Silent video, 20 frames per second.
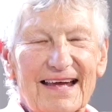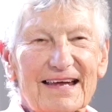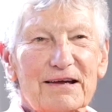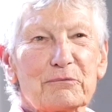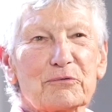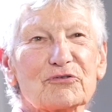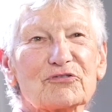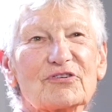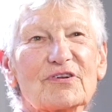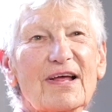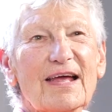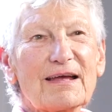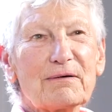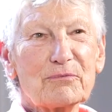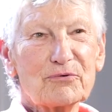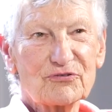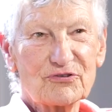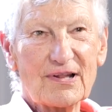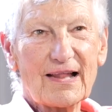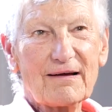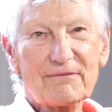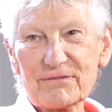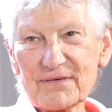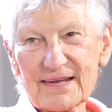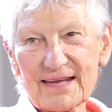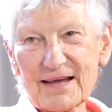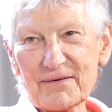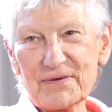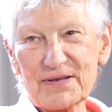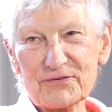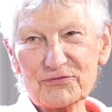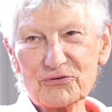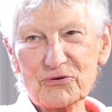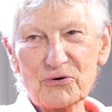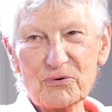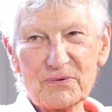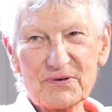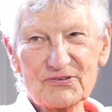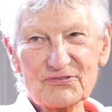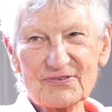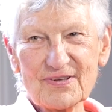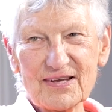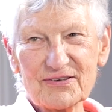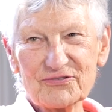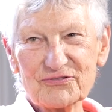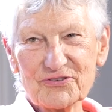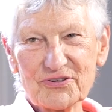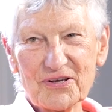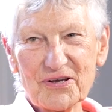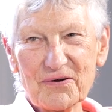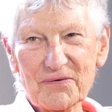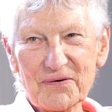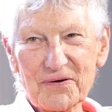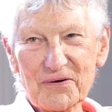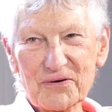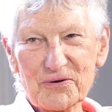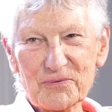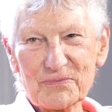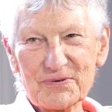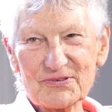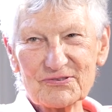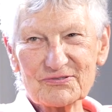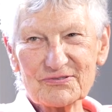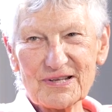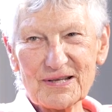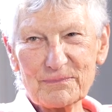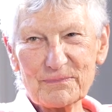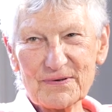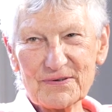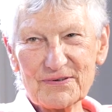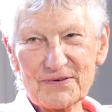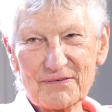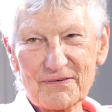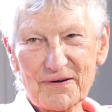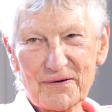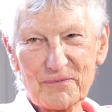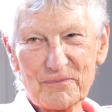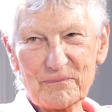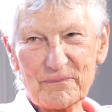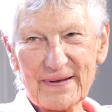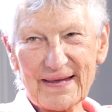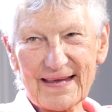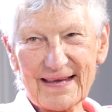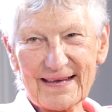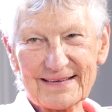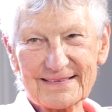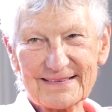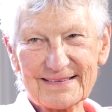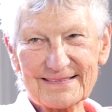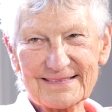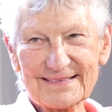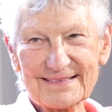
It was lovely. I mean, it's always nice to go home and sleep in your own bed.